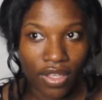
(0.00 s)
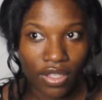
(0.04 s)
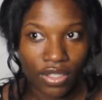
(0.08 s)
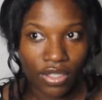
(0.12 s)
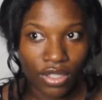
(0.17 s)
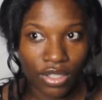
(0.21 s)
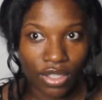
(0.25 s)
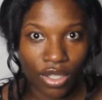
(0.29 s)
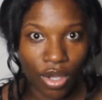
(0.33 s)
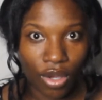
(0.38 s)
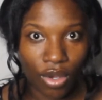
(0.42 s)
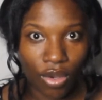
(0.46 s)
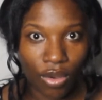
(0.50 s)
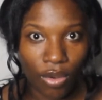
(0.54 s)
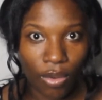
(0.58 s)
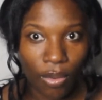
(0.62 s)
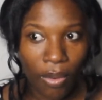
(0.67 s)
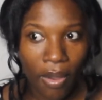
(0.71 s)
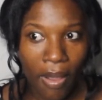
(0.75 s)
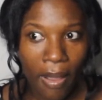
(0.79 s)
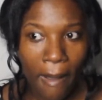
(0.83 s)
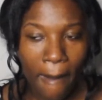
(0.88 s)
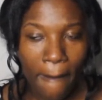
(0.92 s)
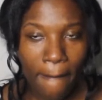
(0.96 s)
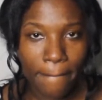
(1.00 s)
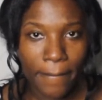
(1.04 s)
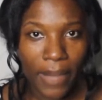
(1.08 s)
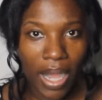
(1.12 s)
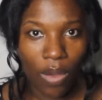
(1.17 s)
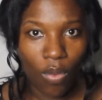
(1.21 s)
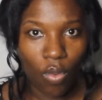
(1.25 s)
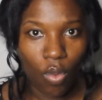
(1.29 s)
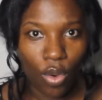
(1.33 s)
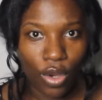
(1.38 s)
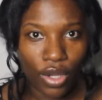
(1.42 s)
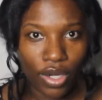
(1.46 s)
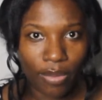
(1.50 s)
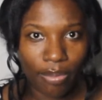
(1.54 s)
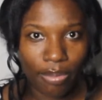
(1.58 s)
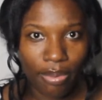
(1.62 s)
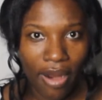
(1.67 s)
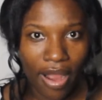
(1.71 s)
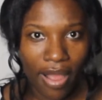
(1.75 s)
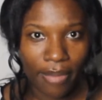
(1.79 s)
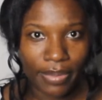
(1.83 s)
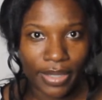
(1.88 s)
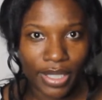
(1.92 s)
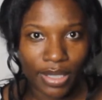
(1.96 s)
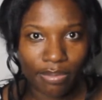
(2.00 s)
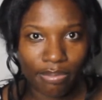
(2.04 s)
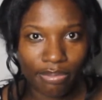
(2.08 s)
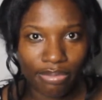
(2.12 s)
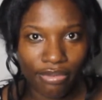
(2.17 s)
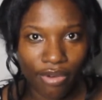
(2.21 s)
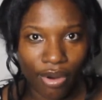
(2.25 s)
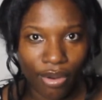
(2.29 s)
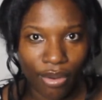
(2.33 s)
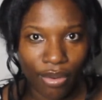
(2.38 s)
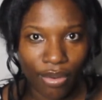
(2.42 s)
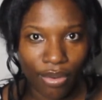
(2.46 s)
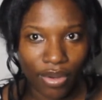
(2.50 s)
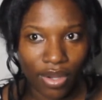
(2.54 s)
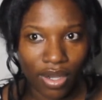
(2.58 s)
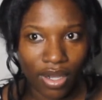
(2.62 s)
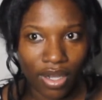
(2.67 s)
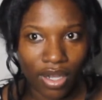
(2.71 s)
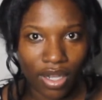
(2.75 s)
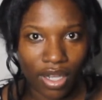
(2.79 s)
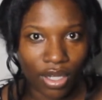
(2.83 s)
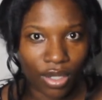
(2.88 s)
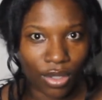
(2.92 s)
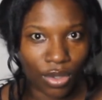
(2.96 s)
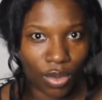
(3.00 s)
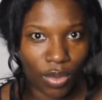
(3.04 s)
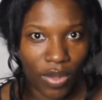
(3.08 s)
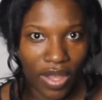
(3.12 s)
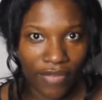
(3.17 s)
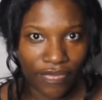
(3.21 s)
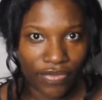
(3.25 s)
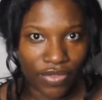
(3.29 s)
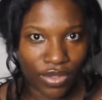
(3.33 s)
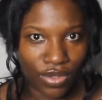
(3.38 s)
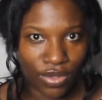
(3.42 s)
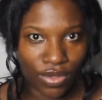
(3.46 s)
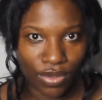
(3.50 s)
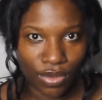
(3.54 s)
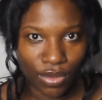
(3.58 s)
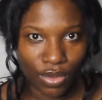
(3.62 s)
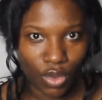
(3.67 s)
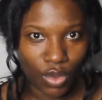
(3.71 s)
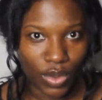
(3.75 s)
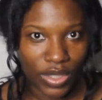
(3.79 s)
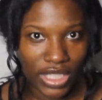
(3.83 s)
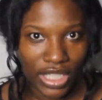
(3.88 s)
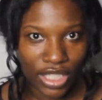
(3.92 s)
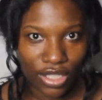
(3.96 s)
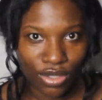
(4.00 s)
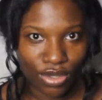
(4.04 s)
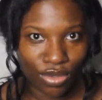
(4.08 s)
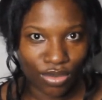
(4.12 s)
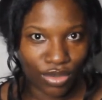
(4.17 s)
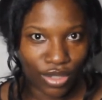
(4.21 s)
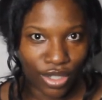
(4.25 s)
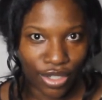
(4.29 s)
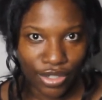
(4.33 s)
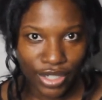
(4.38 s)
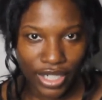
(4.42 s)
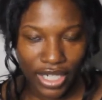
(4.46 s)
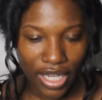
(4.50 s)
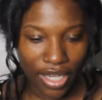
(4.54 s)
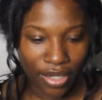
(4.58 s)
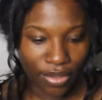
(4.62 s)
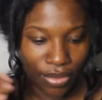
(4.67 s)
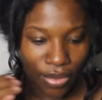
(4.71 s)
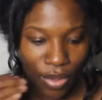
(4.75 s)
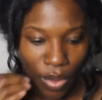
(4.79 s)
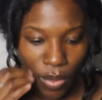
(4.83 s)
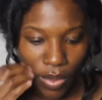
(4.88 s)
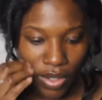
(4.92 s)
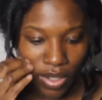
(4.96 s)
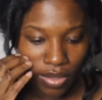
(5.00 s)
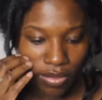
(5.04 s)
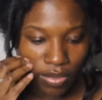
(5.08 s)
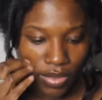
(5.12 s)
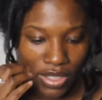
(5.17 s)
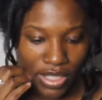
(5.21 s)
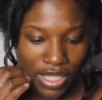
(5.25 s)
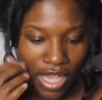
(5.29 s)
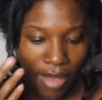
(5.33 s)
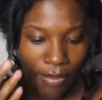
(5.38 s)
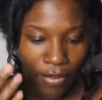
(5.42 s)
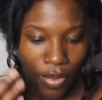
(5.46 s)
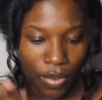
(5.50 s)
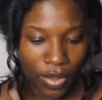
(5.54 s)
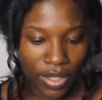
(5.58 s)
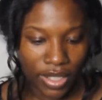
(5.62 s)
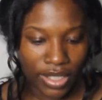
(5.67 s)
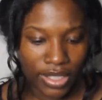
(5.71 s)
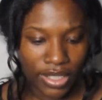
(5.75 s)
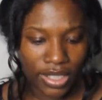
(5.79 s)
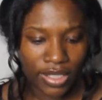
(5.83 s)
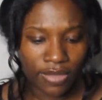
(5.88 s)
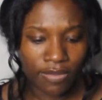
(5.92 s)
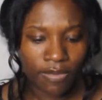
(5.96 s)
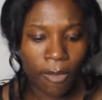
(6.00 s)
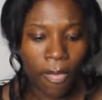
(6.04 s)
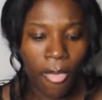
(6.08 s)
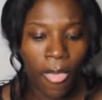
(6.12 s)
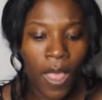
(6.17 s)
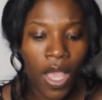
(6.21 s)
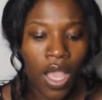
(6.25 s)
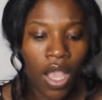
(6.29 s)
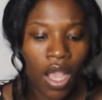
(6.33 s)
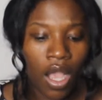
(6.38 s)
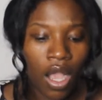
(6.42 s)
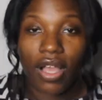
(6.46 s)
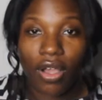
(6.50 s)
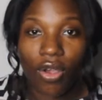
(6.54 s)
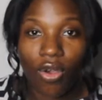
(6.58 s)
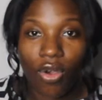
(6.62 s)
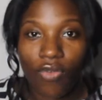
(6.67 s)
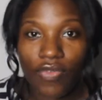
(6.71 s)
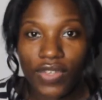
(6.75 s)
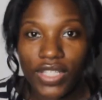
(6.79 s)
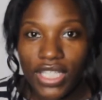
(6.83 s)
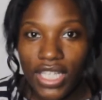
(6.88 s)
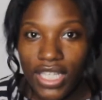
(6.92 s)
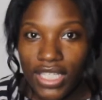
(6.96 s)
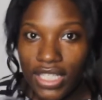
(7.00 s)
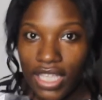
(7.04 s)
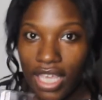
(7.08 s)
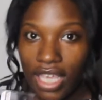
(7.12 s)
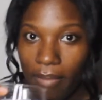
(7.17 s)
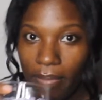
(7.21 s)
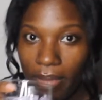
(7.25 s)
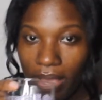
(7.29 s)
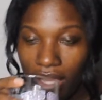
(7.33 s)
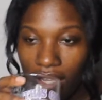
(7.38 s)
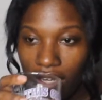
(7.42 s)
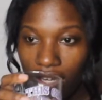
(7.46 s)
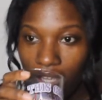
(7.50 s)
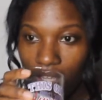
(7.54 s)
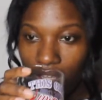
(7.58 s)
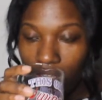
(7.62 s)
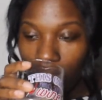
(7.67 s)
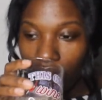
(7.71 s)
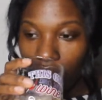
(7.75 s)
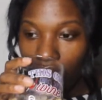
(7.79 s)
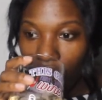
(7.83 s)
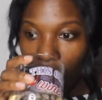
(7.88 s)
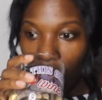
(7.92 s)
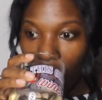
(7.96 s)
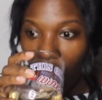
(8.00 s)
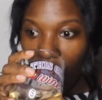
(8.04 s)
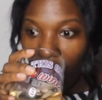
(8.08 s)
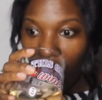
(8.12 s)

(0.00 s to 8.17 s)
So my water probably broke a little after 2. You would say 2:30. I don't know what time it was. My COVID test came back negative.